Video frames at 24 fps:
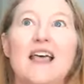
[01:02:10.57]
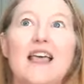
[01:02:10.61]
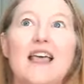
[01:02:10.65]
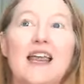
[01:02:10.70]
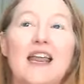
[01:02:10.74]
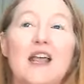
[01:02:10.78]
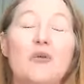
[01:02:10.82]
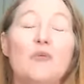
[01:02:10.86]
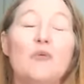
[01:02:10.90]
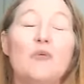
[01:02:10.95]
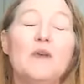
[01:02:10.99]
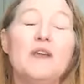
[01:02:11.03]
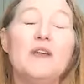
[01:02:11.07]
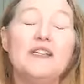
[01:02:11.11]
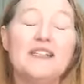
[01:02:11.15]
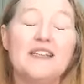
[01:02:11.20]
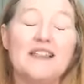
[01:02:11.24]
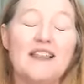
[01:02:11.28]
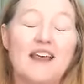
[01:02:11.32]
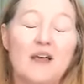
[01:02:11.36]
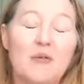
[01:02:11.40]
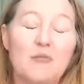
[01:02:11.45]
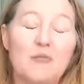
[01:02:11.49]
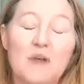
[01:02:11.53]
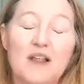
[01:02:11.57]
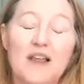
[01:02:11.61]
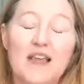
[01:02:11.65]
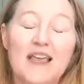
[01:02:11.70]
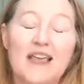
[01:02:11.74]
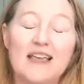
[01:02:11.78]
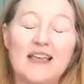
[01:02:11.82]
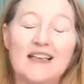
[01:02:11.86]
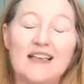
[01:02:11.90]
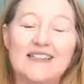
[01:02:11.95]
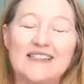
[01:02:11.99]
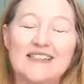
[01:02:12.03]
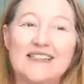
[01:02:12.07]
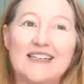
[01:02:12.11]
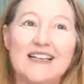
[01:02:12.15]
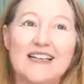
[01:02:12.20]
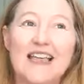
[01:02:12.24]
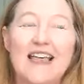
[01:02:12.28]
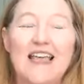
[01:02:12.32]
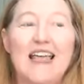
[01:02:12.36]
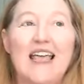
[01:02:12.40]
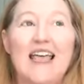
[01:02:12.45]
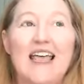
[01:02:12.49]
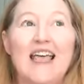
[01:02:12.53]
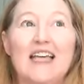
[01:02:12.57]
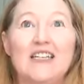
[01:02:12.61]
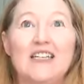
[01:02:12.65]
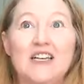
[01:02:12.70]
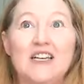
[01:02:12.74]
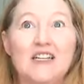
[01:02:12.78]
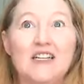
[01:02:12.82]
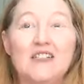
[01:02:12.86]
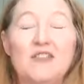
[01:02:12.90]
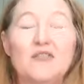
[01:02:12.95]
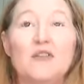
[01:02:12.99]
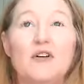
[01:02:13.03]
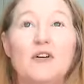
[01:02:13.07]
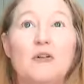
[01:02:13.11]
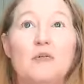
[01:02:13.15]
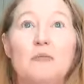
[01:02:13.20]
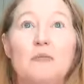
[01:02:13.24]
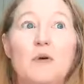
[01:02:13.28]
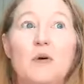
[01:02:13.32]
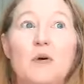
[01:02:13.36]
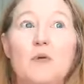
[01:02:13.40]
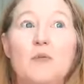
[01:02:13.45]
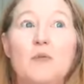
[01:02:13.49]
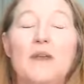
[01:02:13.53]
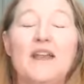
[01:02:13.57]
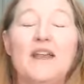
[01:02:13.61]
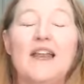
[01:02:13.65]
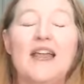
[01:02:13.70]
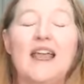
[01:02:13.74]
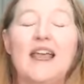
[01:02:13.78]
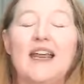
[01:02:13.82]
And I went to that place just for a moment.